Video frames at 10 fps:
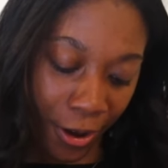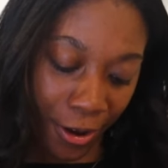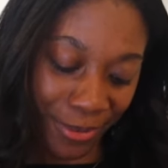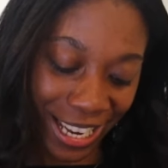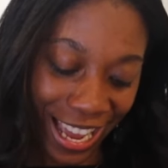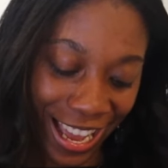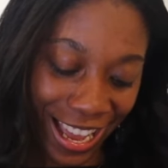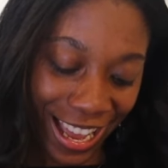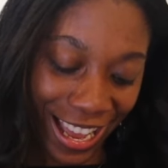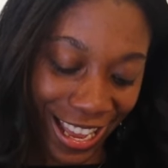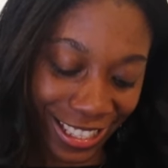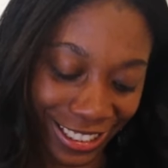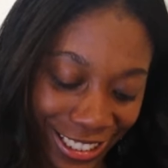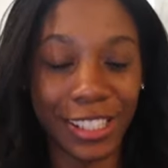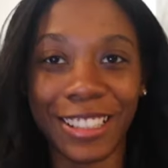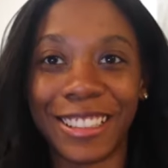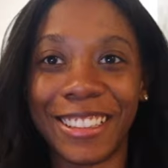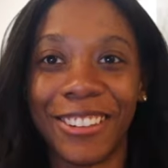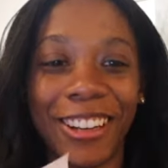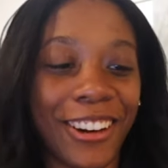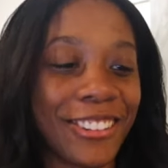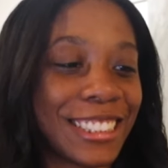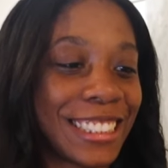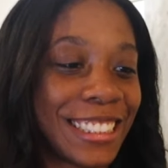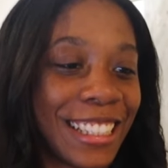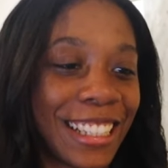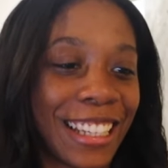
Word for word: Oh my gosh! No notes?